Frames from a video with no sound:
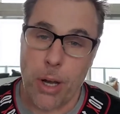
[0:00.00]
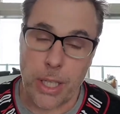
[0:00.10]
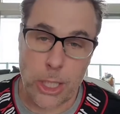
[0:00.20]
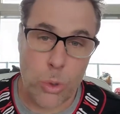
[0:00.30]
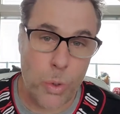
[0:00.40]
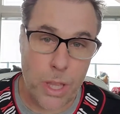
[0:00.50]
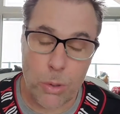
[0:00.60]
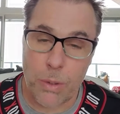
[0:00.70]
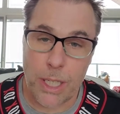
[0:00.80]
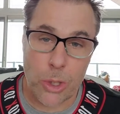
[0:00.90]
like
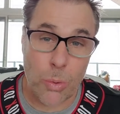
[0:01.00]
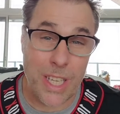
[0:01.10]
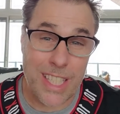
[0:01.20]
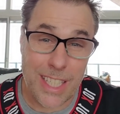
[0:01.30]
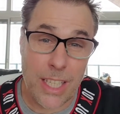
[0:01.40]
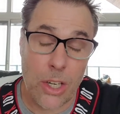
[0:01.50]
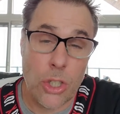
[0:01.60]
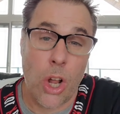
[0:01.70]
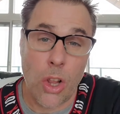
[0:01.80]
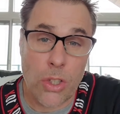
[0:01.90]
$2,300 to
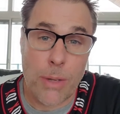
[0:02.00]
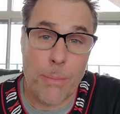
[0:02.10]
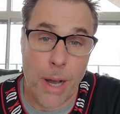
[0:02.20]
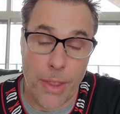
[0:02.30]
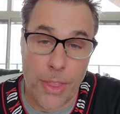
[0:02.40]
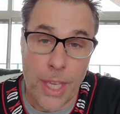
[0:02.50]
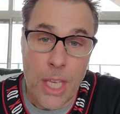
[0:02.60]
$2,600 a month